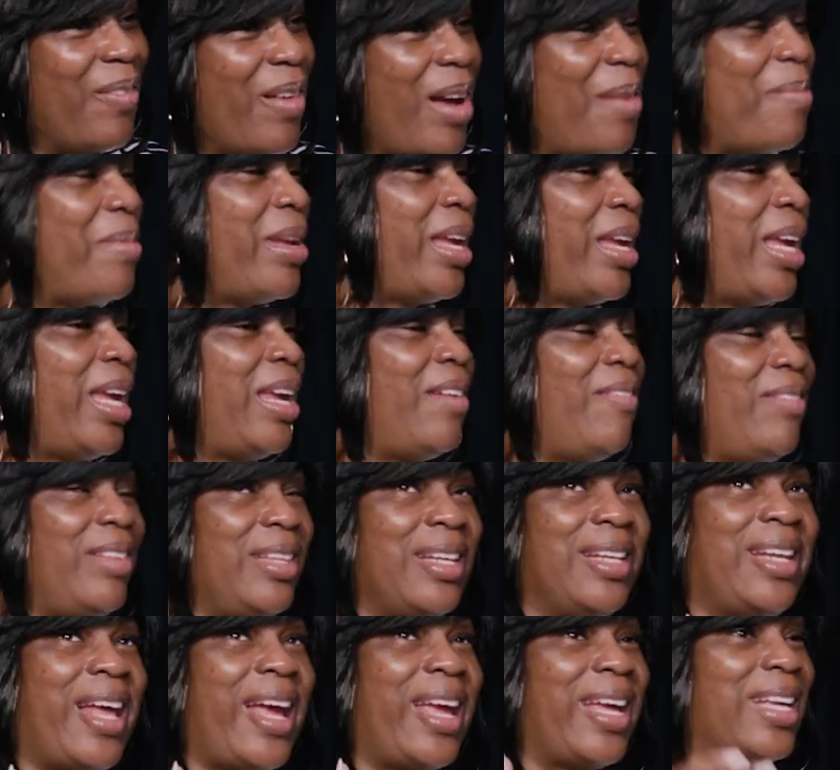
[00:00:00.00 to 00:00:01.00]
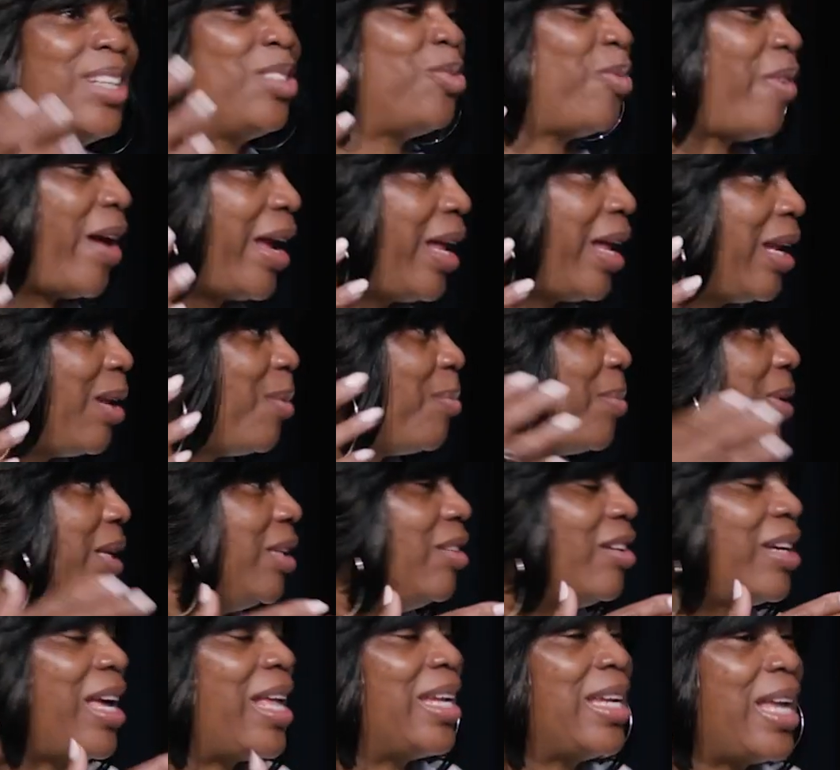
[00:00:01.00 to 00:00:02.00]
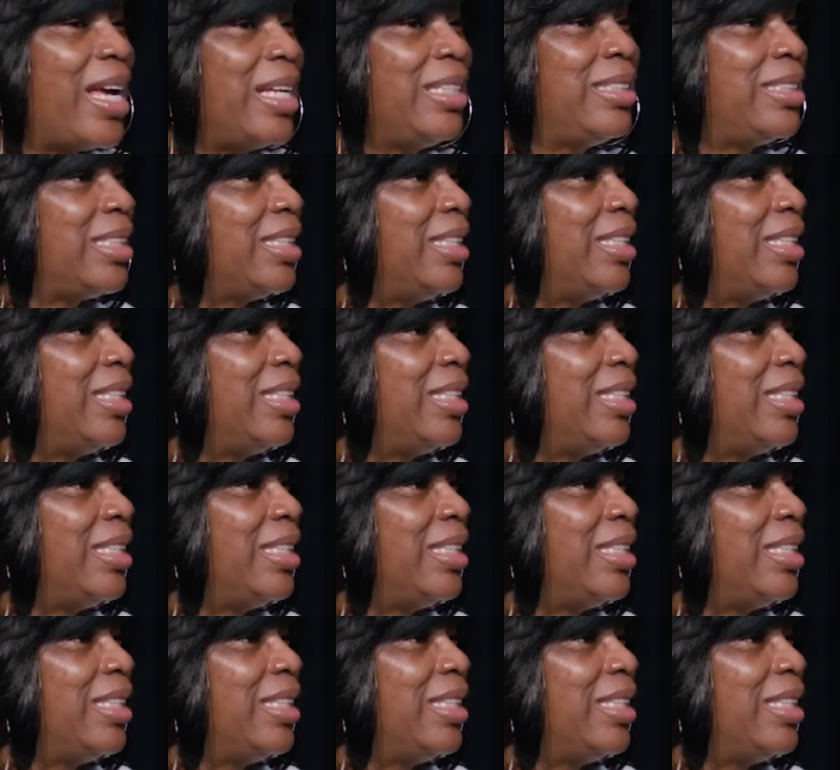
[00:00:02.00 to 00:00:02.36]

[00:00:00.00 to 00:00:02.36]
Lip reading: I mean, even today it's raining, but look how nice it